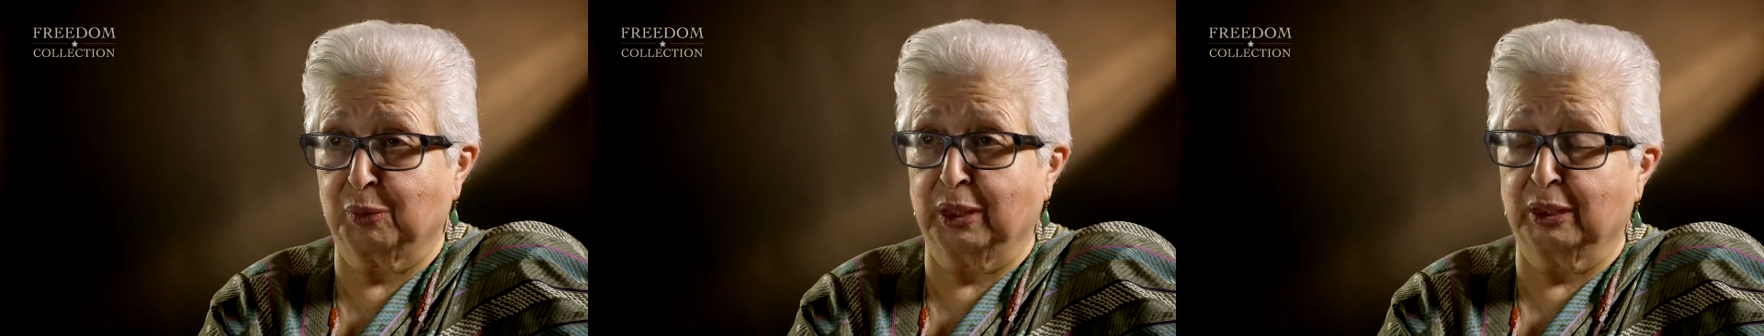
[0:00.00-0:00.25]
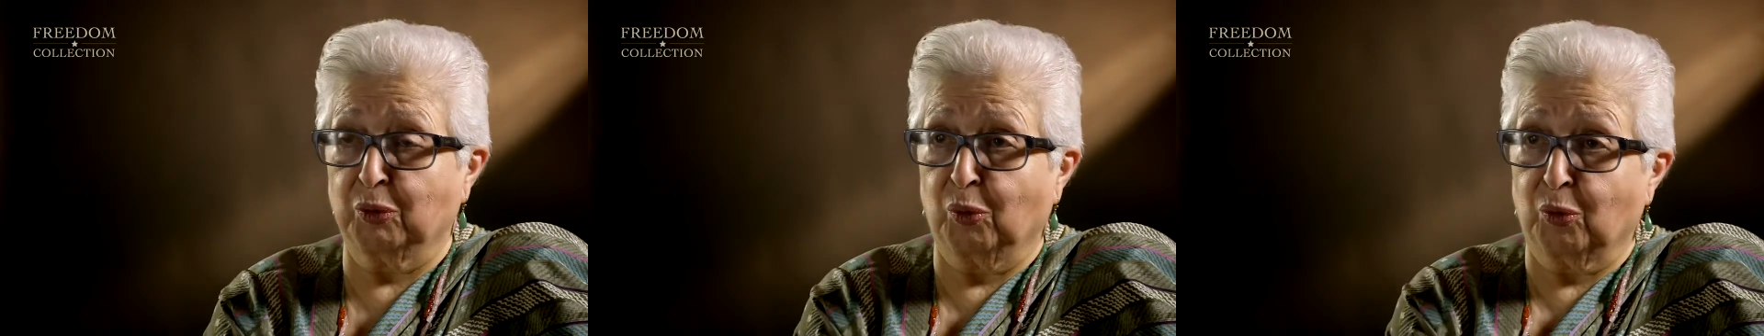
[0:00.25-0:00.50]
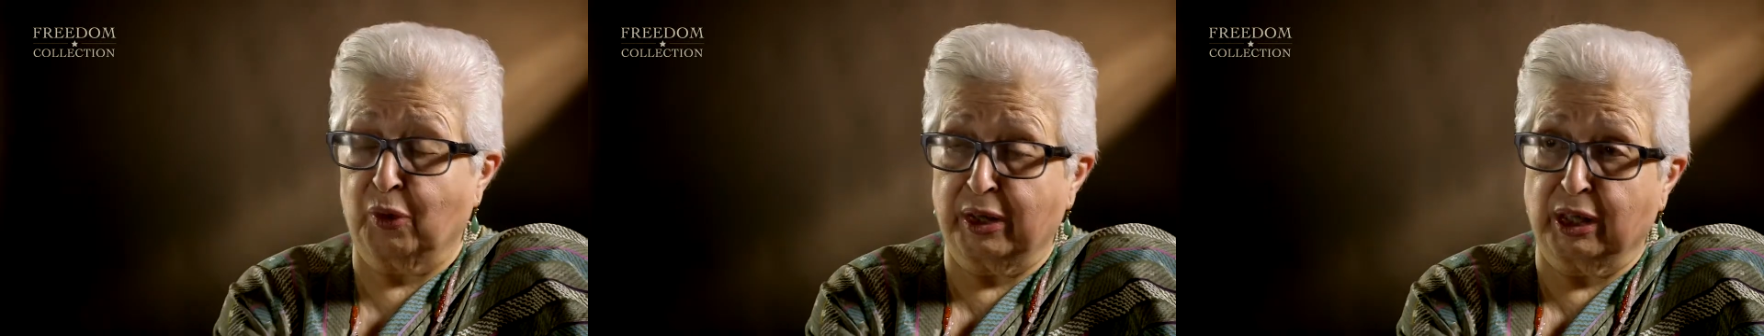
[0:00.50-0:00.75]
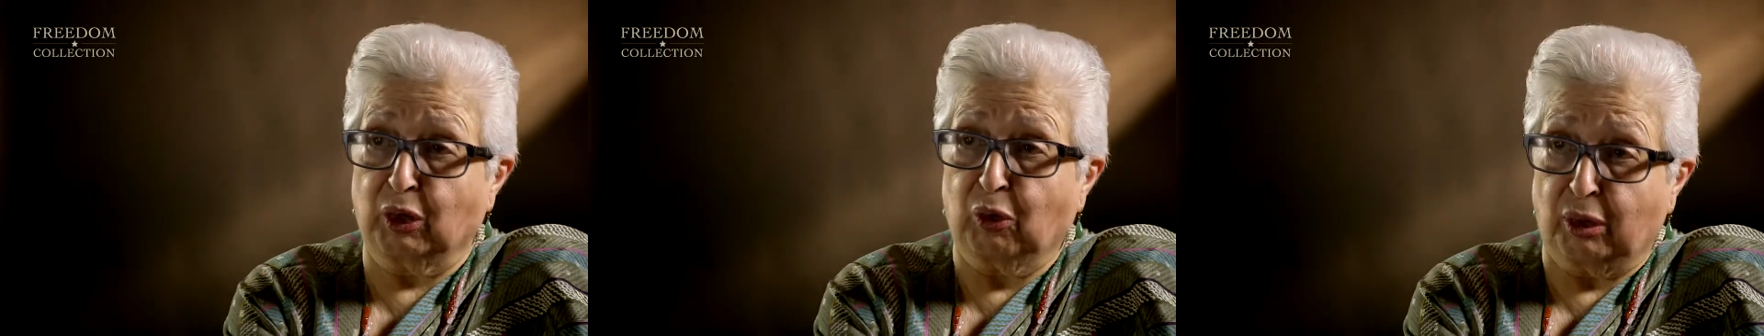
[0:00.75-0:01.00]
We had
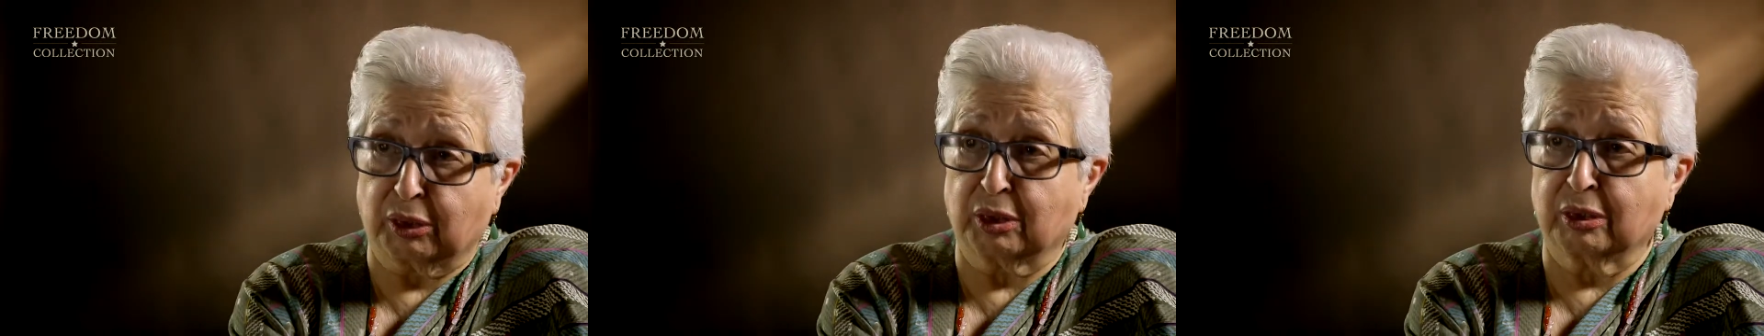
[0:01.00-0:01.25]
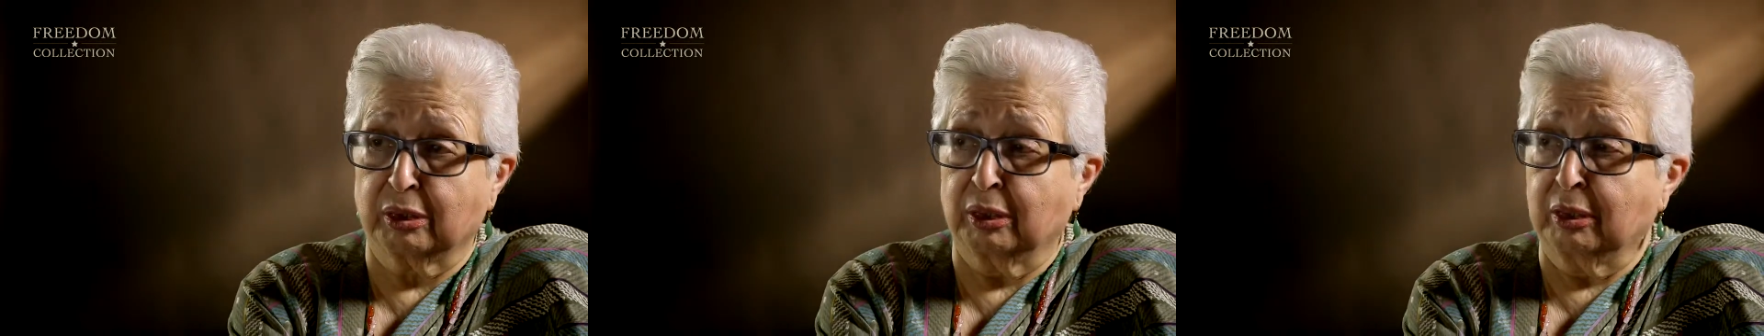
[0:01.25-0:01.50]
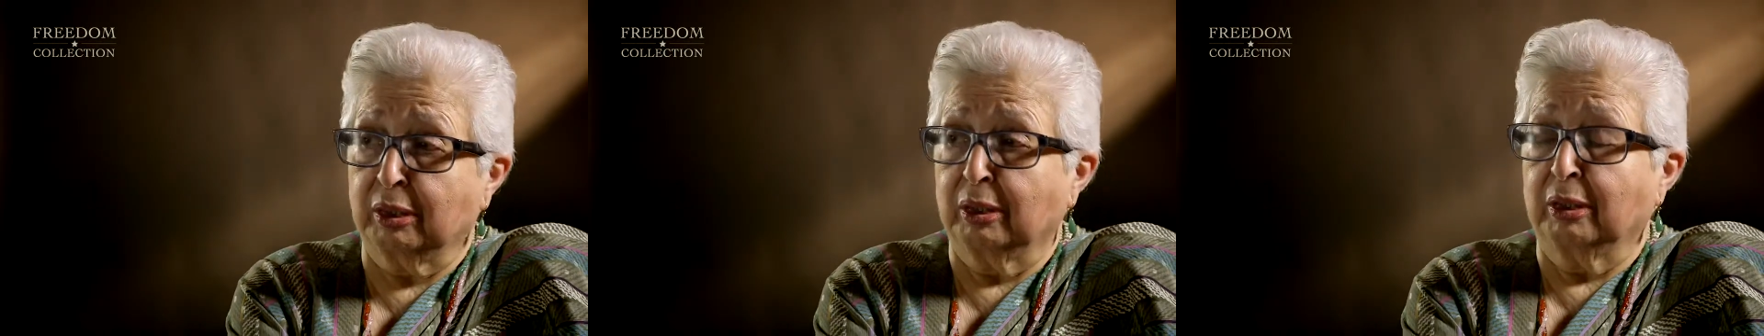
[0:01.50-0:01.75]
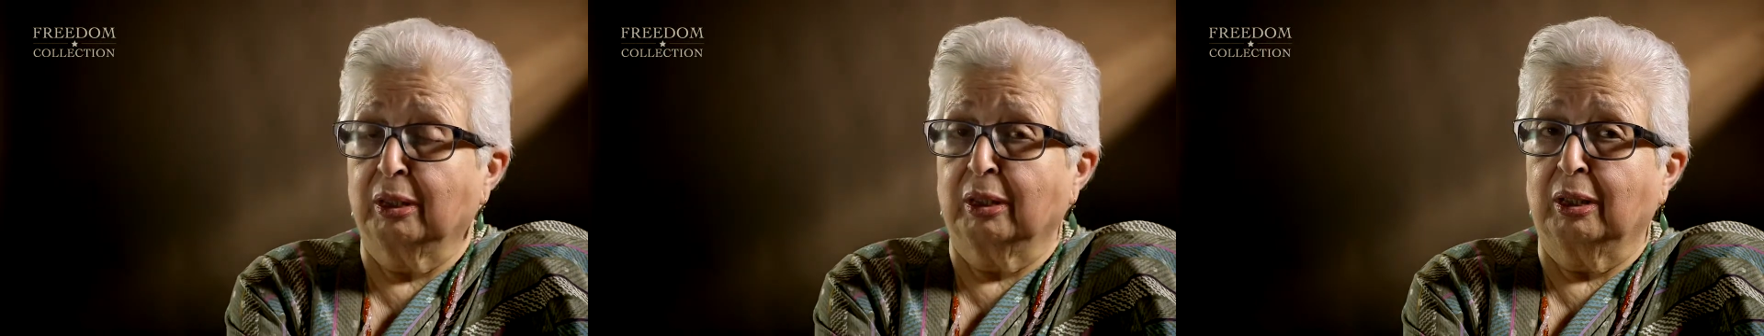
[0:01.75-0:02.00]
already got
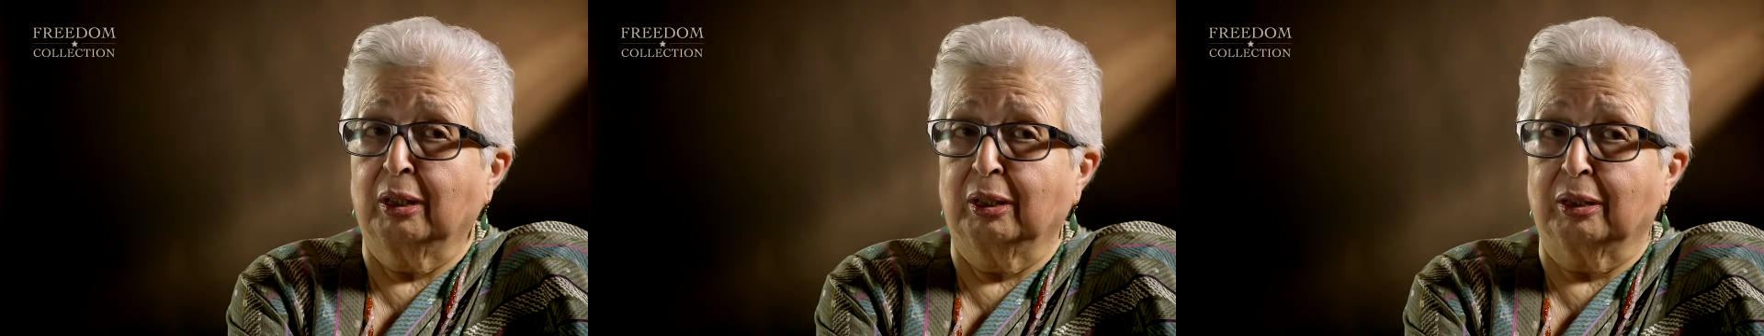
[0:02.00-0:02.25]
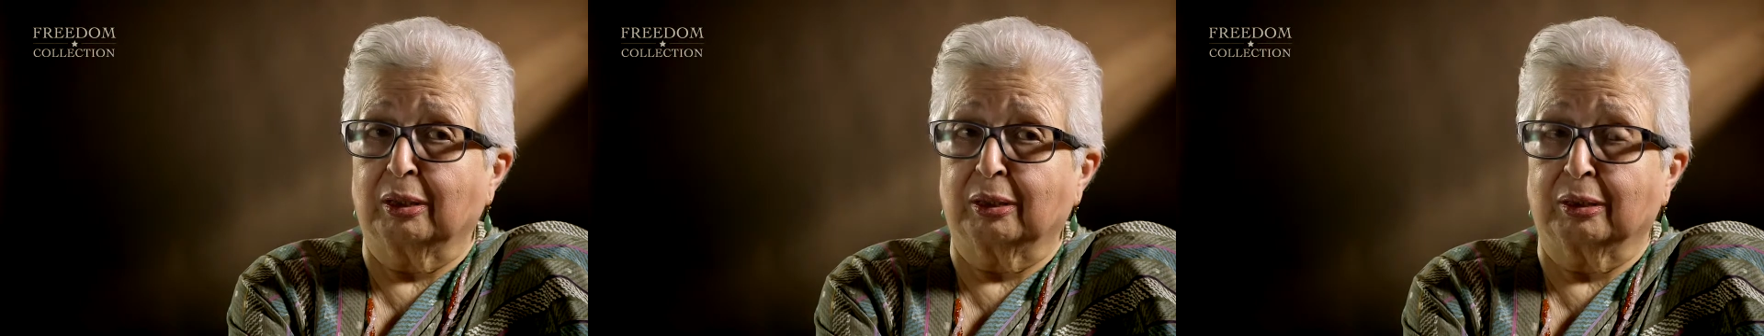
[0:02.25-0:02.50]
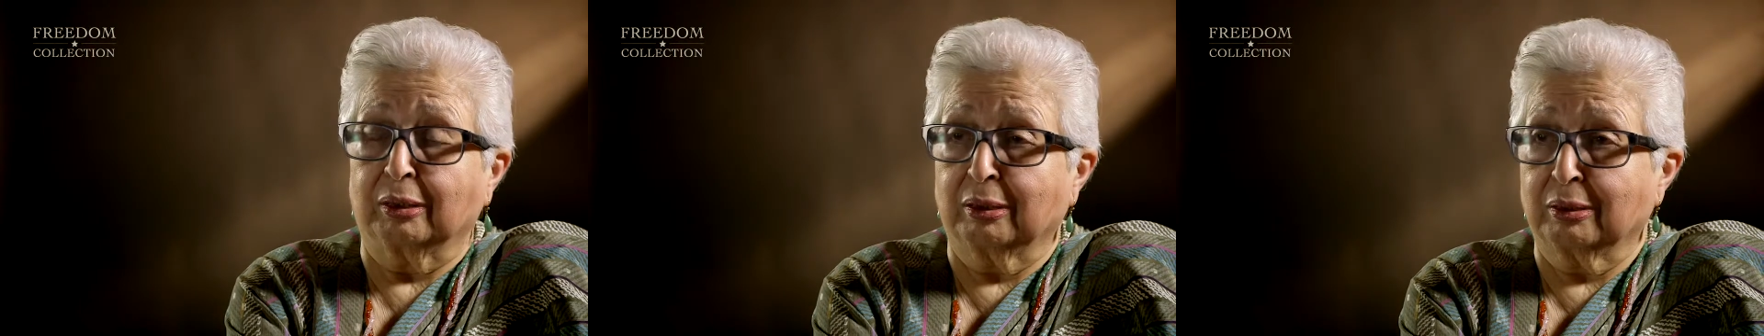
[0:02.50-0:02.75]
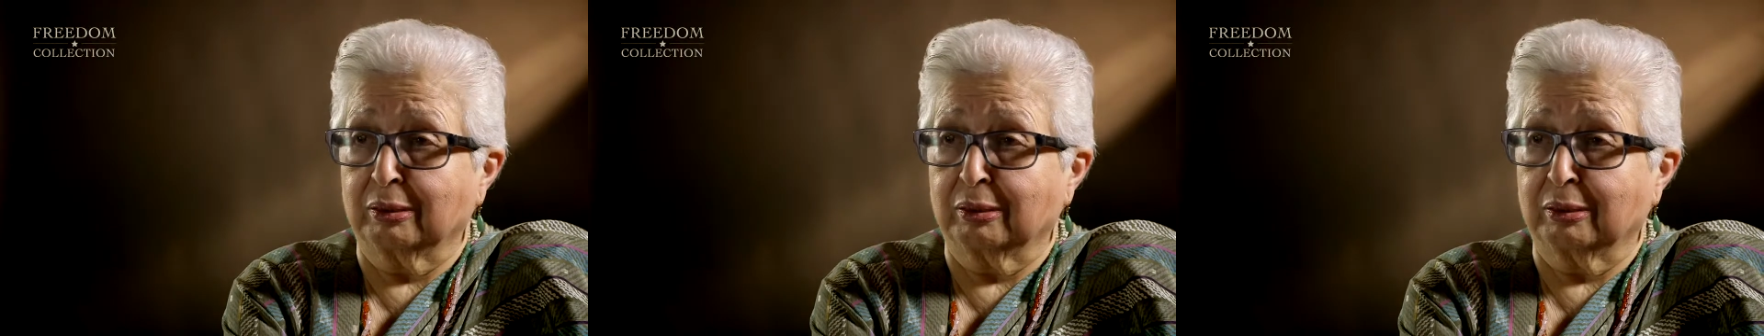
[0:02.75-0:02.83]
uh,